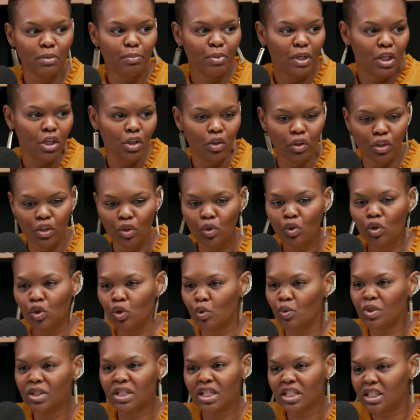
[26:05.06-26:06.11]
pill and you can
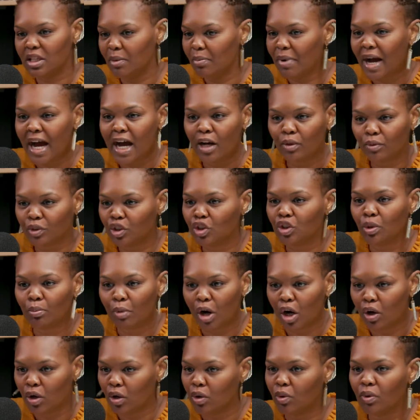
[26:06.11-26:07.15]
lose 60 pounds
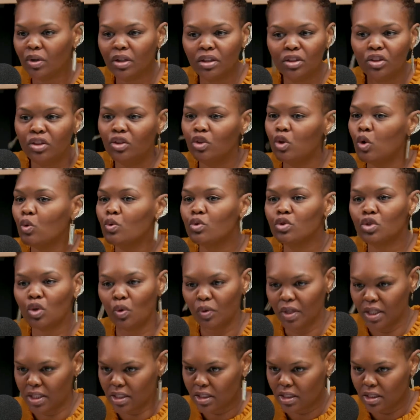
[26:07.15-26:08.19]
tomorrow. Yeah. Those don't
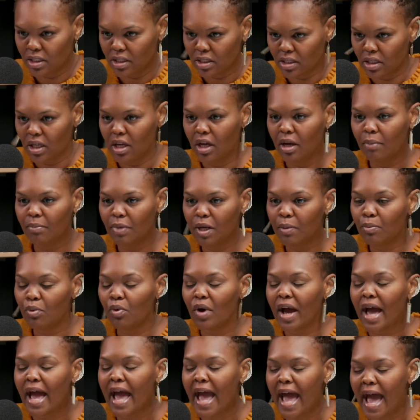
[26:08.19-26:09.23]
exist. Yeah. People
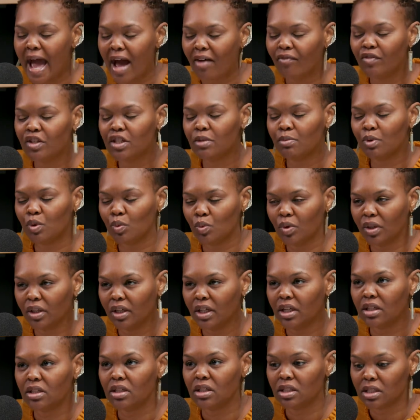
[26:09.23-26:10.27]
have to be
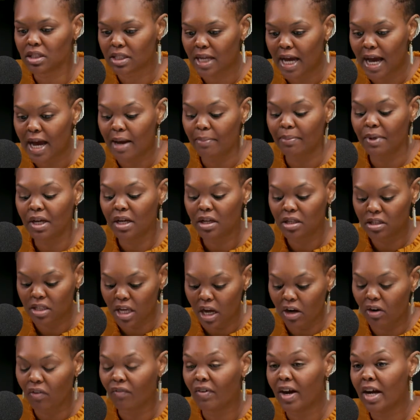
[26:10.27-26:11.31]
willing to stop,
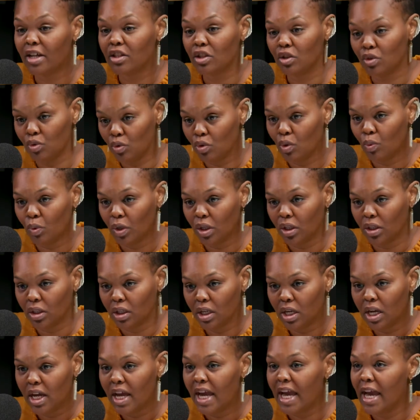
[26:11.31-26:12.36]
sacrifice, and do the work.
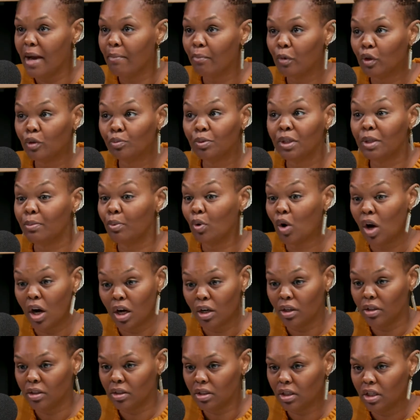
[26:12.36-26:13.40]
And most people
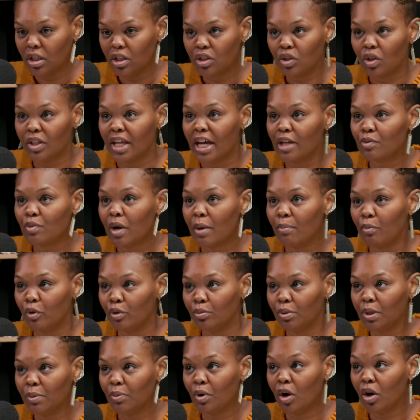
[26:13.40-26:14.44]
aren't. So that's why most
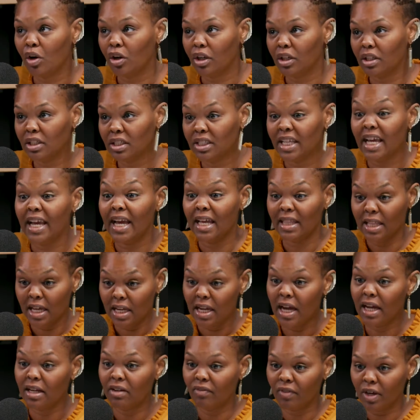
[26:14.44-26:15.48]
people are going to stay at that
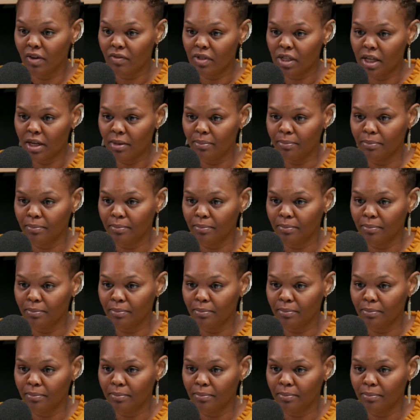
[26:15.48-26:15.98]
9-to-5 job.